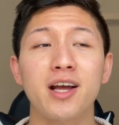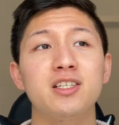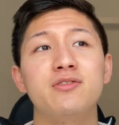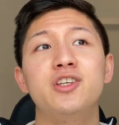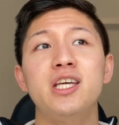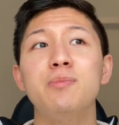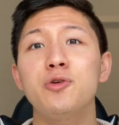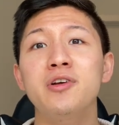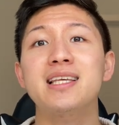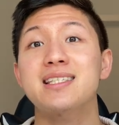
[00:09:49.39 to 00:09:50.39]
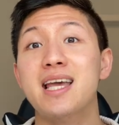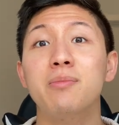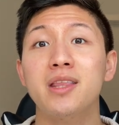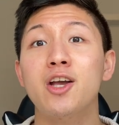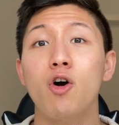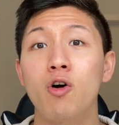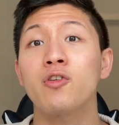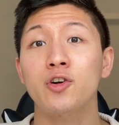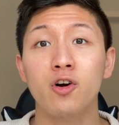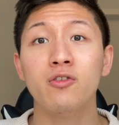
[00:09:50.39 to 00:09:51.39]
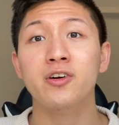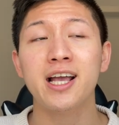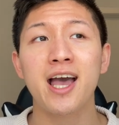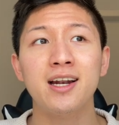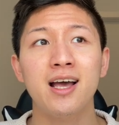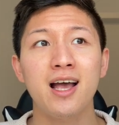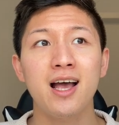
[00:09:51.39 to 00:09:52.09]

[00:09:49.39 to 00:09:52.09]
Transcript: Because if you keep doing the same thing over and over again,